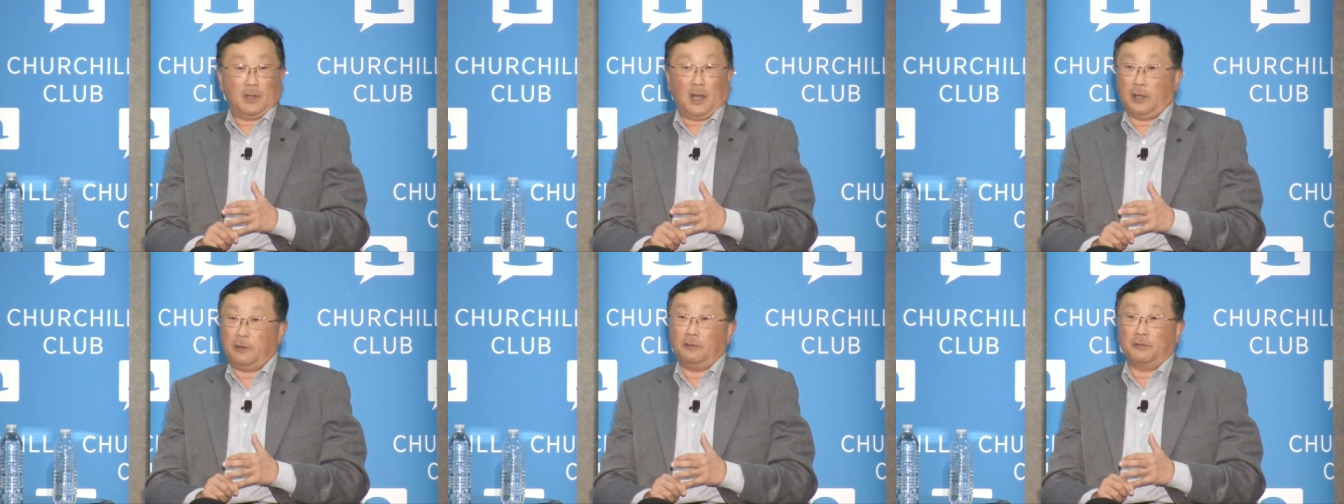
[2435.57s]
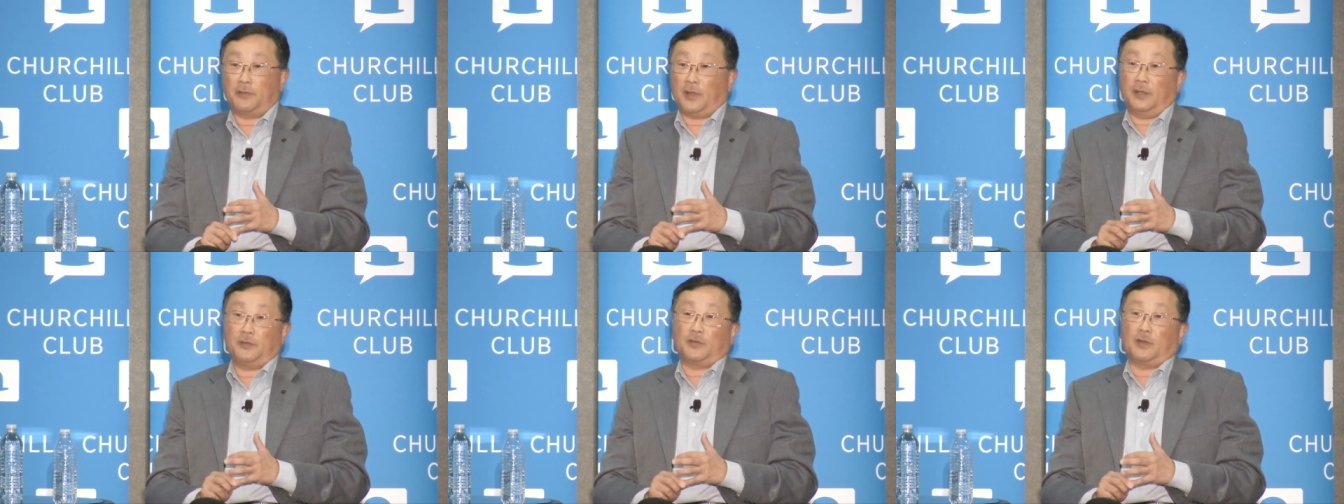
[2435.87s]
I
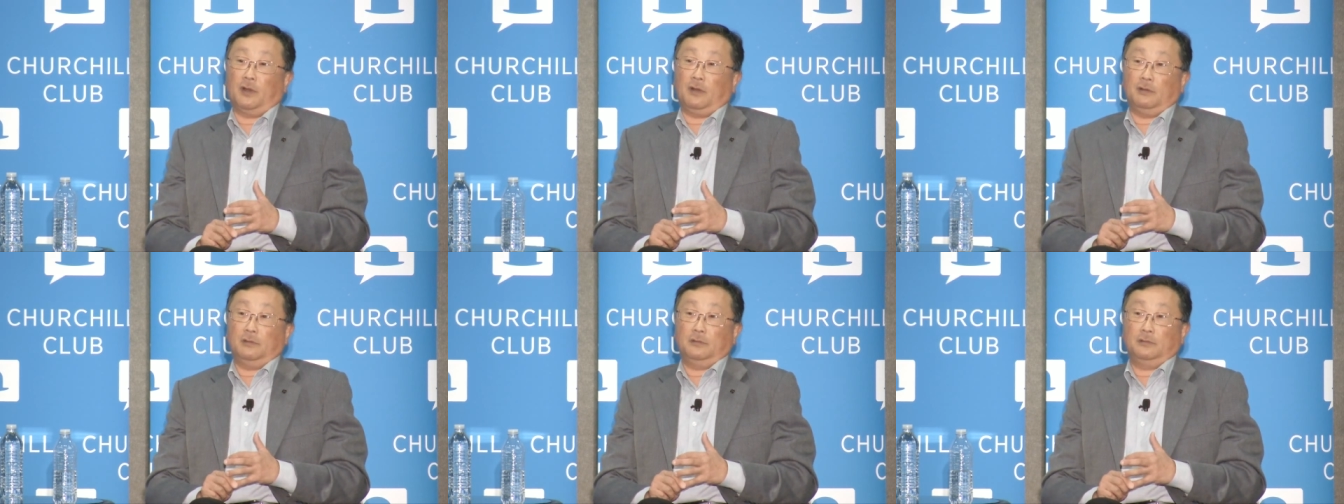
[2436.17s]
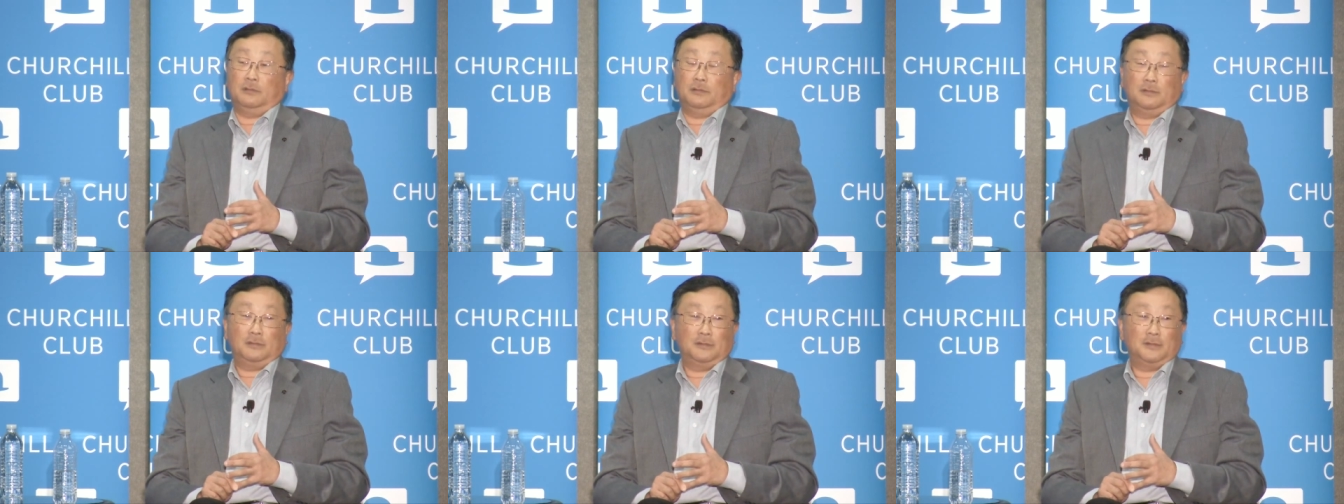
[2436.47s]
don't think so.
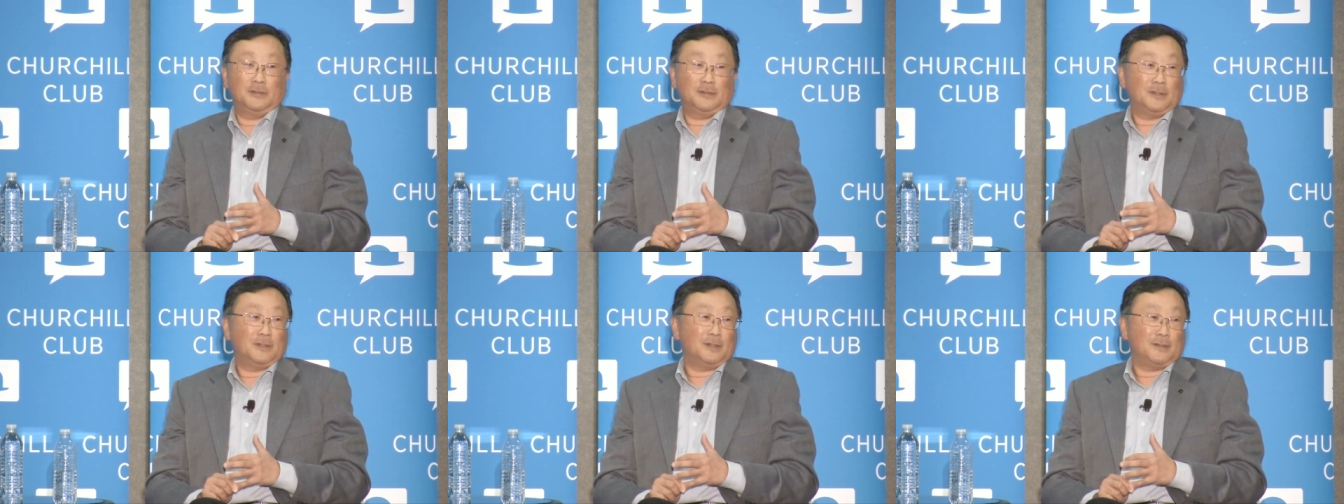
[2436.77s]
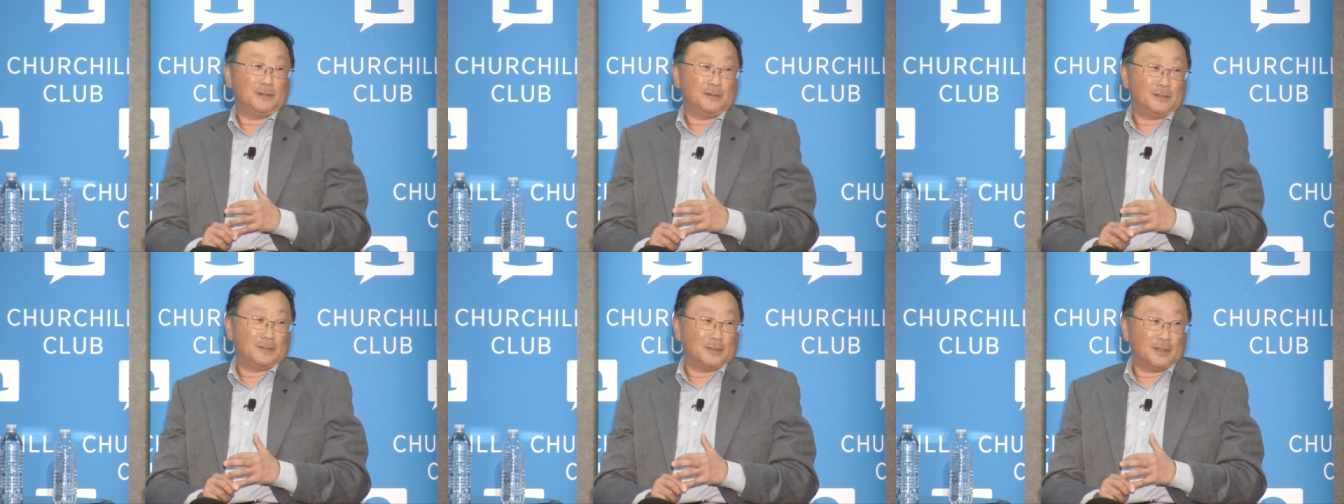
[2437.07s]

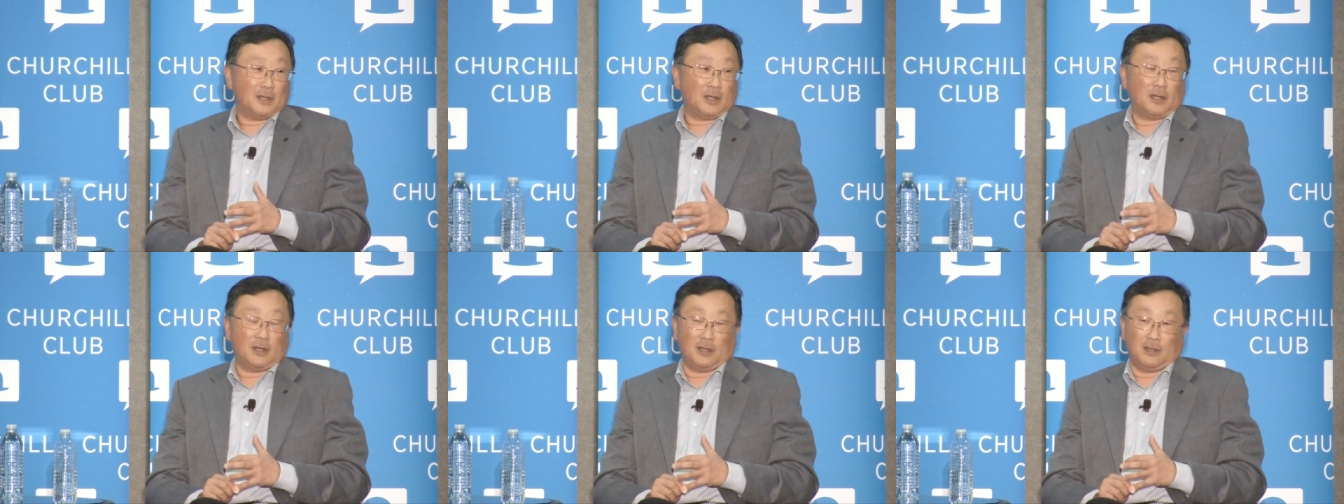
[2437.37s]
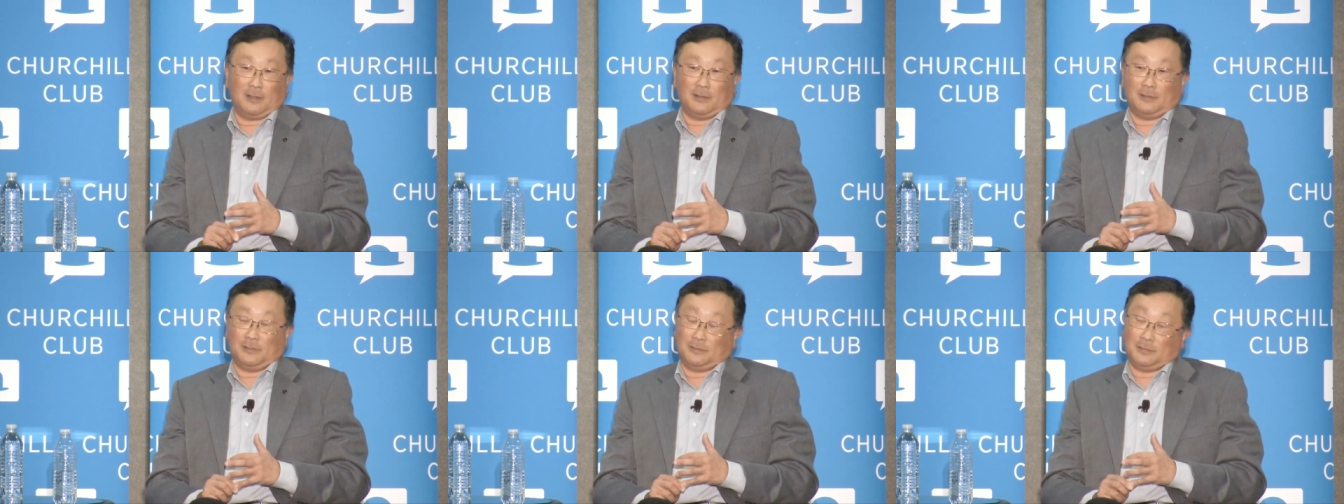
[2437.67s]

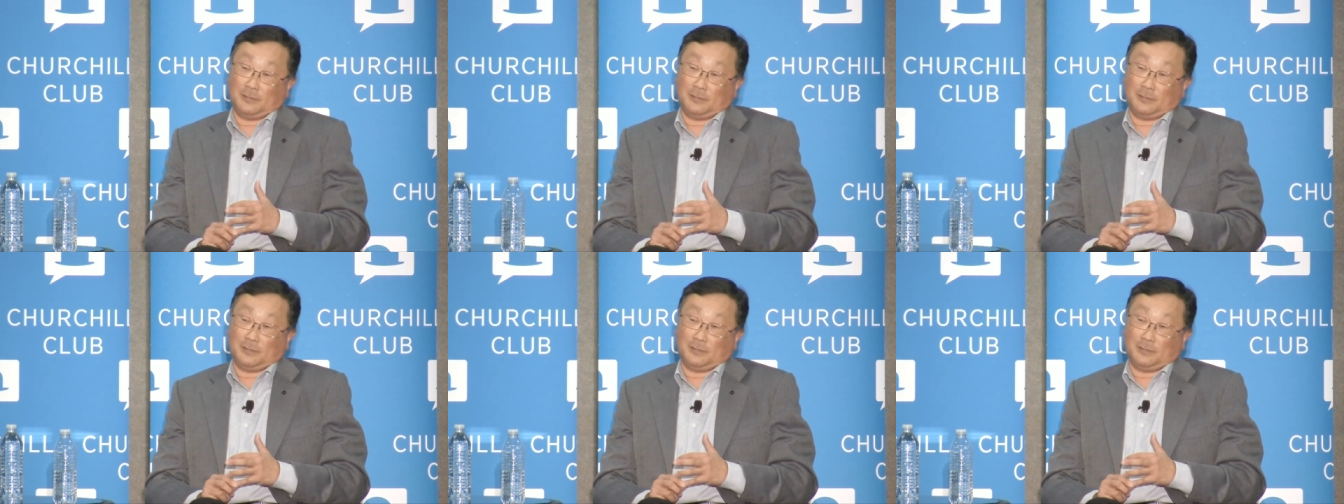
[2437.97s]
Uh,